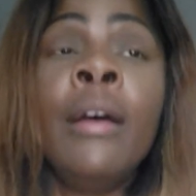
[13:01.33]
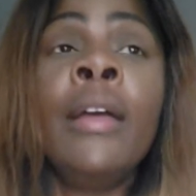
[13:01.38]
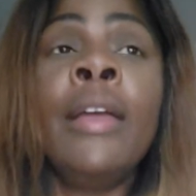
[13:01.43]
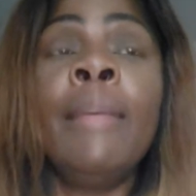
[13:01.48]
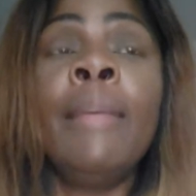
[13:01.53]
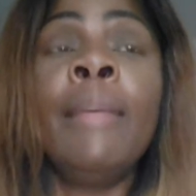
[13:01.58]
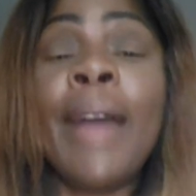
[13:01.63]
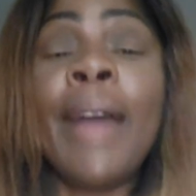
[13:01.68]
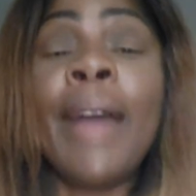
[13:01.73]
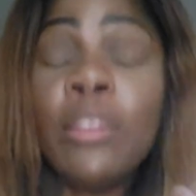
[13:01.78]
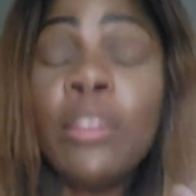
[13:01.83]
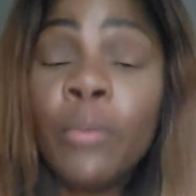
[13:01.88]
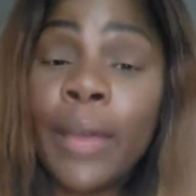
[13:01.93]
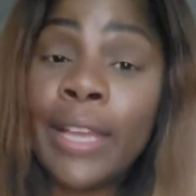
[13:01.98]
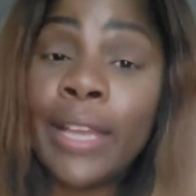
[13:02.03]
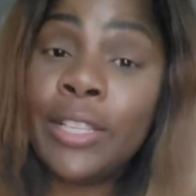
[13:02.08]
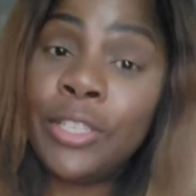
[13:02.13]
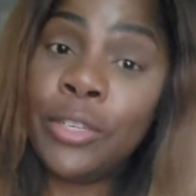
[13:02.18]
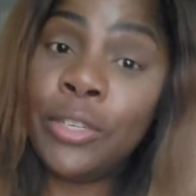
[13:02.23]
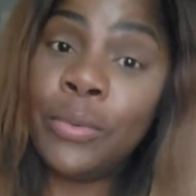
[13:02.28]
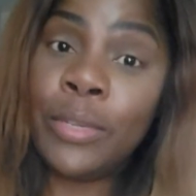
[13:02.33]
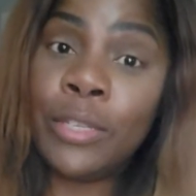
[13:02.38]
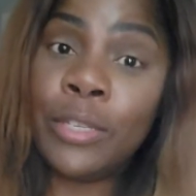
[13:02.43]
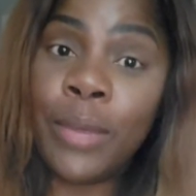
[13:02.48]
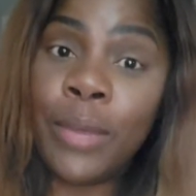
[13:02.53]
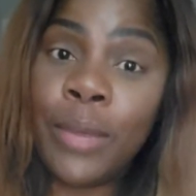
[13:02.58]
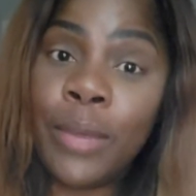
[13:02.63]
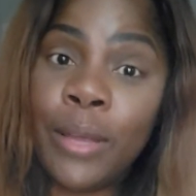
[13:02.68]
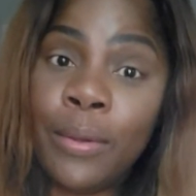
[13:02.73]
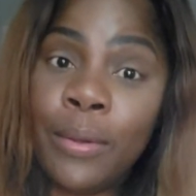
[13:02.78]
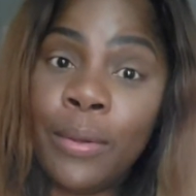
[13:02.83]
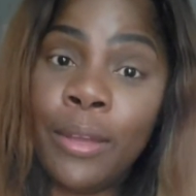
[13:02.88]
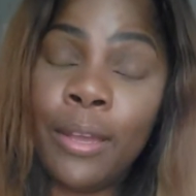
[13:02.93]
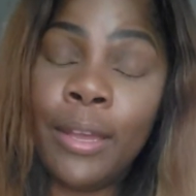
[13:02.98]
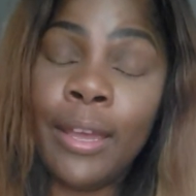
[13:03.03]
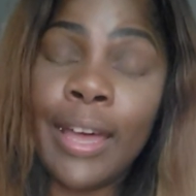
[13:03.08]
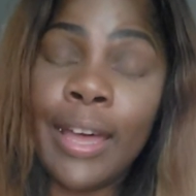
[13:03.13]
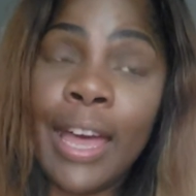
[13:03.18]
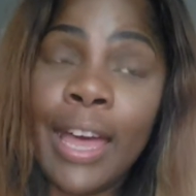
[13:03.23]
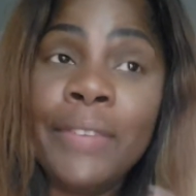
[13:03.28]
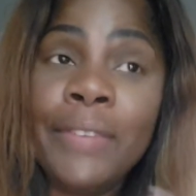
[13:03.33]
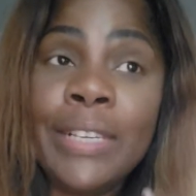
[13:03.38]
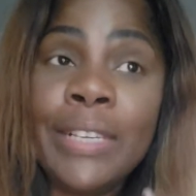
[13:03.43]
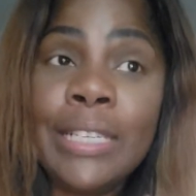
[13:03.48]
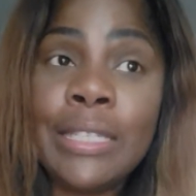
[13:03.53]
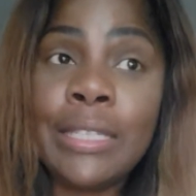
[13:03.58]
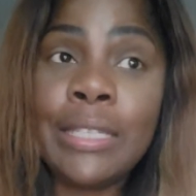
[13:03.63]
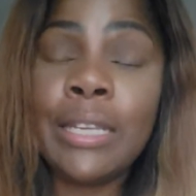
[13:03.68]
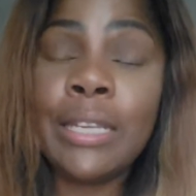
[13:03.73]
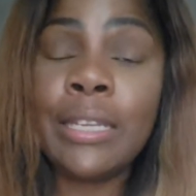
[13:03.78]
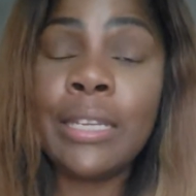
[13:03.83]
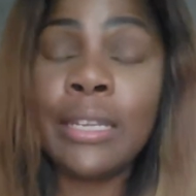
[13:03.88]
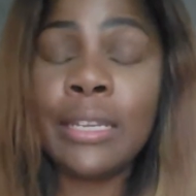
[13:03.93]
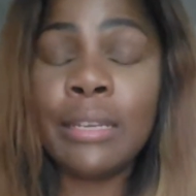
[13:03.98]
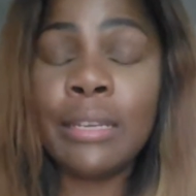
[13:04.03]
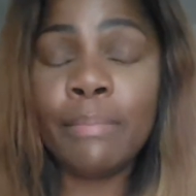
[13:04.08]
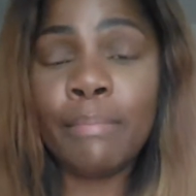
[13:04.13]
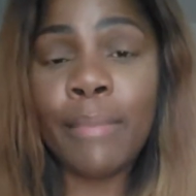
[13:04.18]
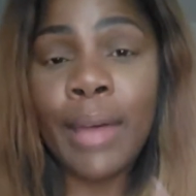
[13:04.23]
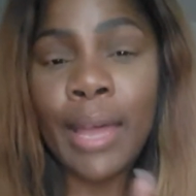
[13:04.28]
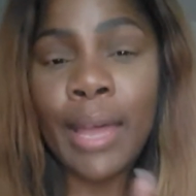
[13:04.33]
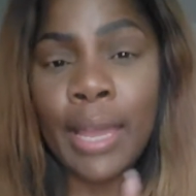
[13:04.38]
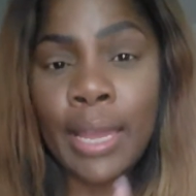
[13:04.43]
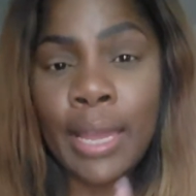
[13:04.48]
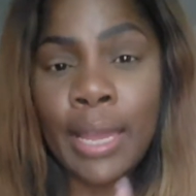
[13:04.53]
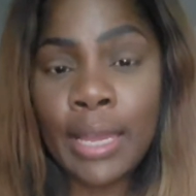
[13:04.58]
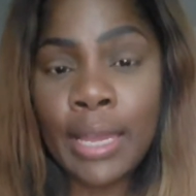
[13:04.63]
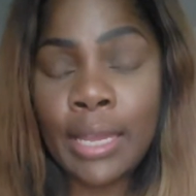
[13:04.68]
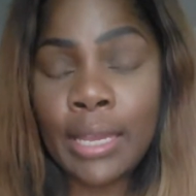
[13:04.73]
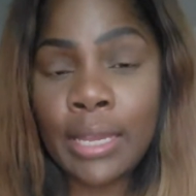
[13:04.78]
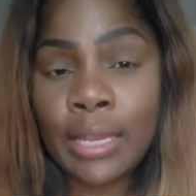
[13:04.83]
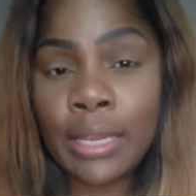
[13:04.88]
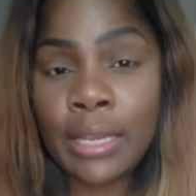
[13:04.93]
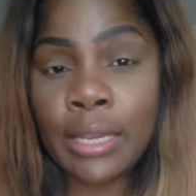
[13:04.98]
by the way, too, as well, I've extended my